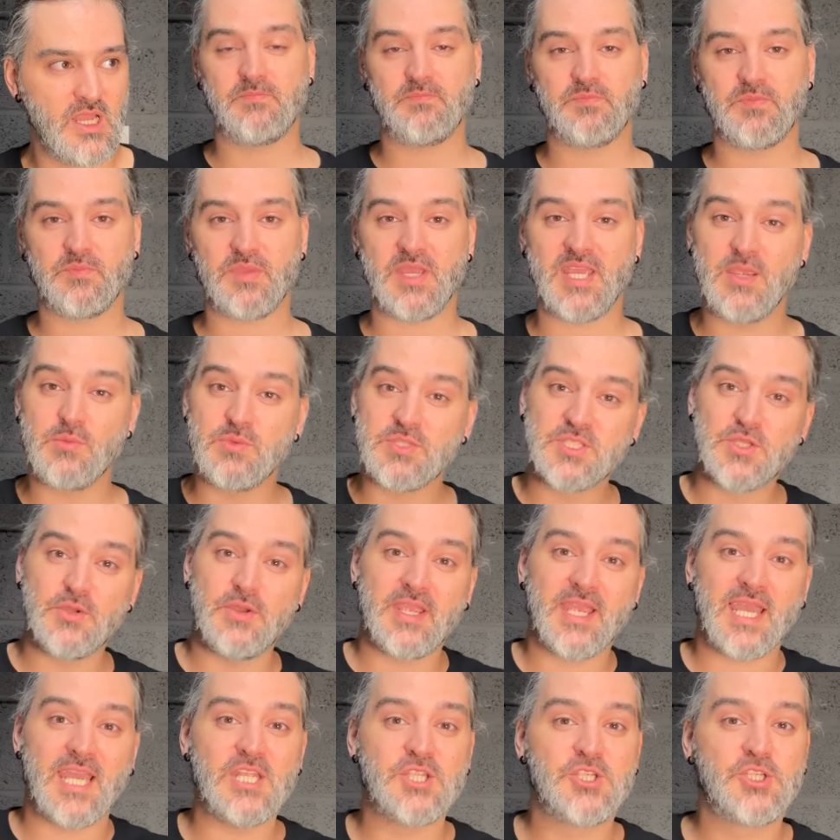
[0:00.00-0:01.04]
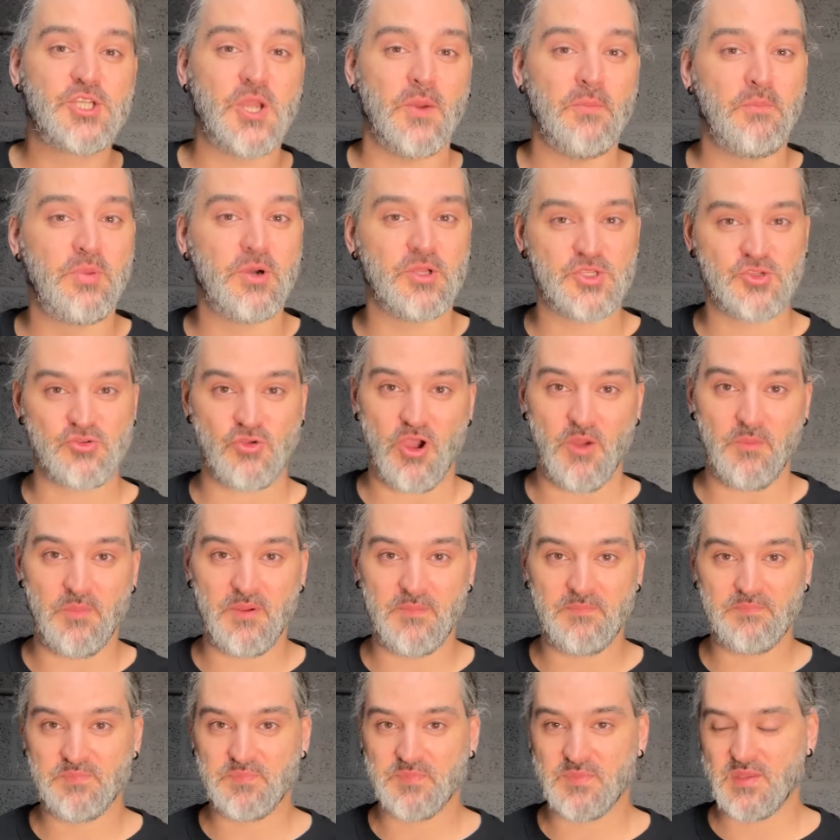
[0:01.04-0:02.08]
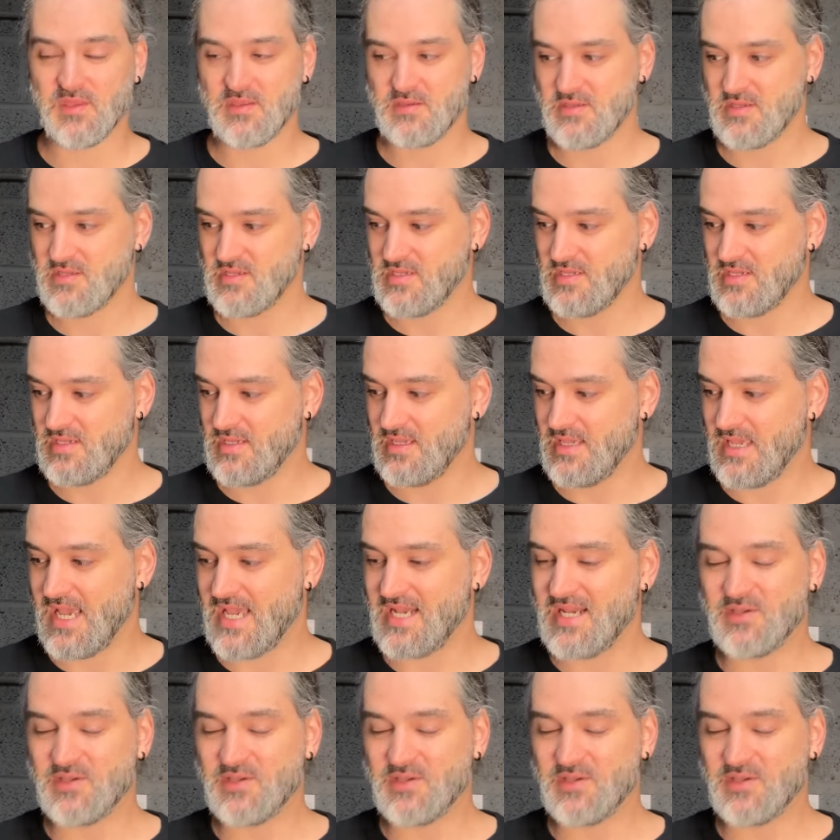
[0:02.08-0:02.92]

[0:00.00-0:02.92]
But he was doing a jumper drop. And